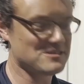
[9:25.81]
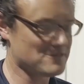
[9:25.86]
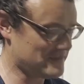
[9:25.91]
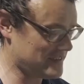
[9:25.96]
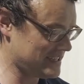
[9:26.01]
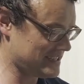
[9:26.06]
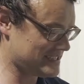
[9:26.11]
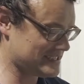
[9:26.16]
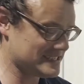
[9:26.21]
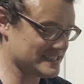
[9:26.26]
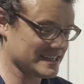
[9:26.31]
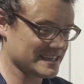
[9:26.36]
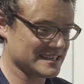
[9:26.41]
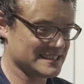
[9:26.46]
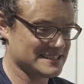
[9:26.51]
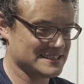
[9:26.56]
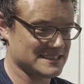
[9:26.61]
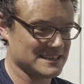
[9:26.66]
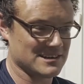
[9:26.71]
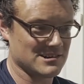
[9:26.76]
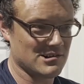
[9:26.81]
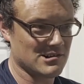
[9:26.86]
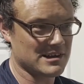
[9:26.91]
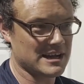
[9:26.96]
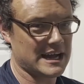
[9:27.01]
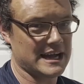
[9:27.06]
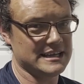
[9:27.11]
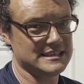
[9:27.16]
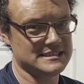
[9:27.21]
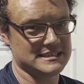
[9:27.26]
V6 and all
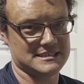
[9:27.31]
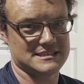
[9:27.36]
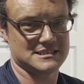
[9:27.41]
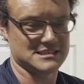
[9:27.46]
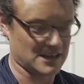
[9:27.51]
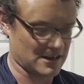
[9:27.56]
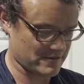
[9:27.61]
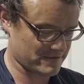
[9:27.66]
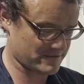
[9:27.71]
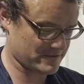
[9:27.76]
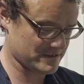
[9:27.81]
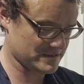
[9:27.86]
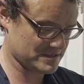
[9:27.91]
kinds of stuff.